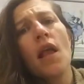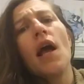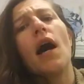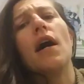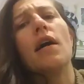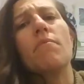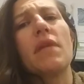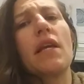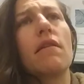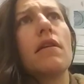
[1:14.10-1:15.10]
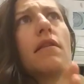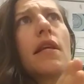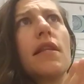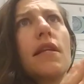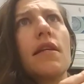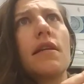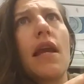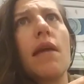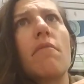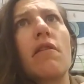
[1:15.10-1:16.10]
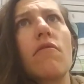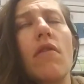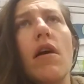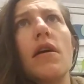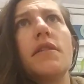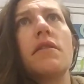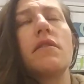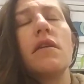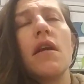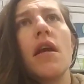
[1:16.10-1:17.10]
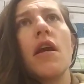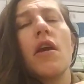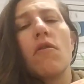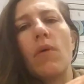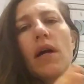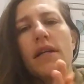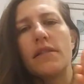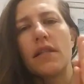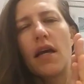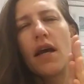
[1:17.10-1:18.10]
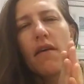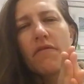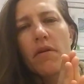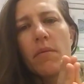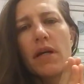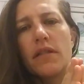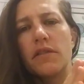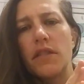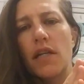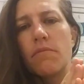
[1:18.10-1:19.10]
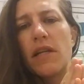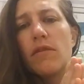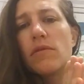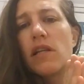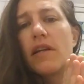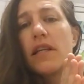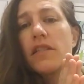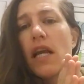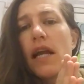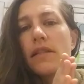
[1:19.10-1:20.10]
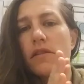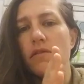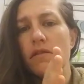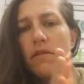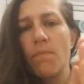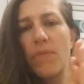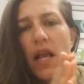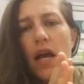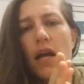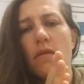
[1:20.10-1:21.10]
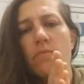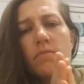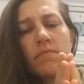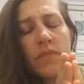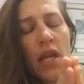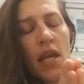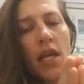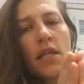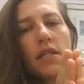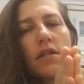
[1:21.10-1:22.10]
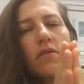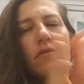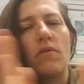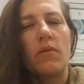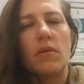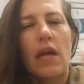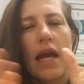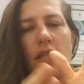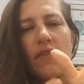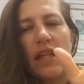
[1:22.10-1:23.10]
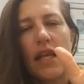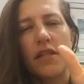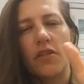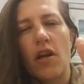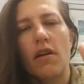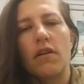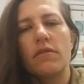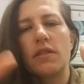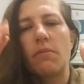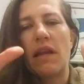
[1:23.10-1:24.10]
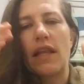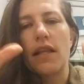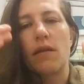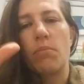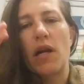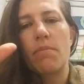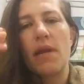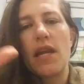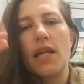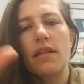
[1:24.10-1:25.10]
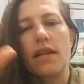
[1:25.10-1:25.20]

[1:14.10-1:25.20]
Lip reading: The other thing that came across was from a gentleman who was learning shiatsu. To activate that chakra was to make like a little bird beak,